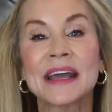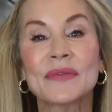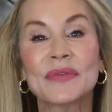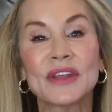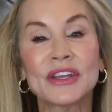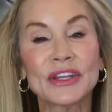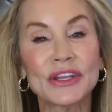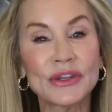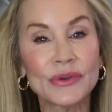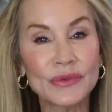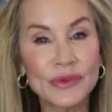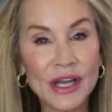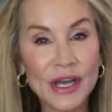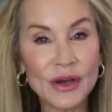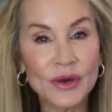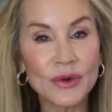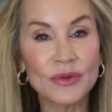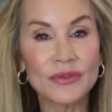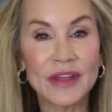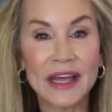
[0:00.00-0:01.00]
then you
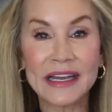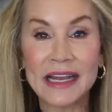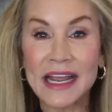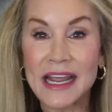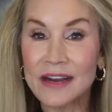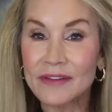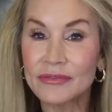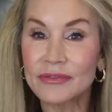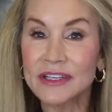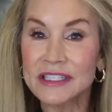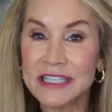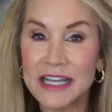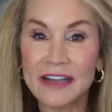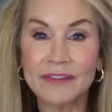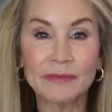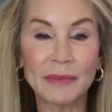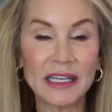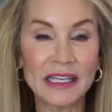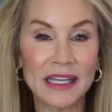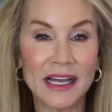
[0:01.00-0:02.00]
know that every day
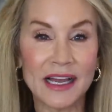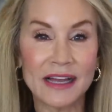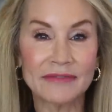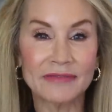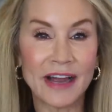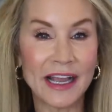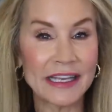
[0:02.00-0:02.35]
of my life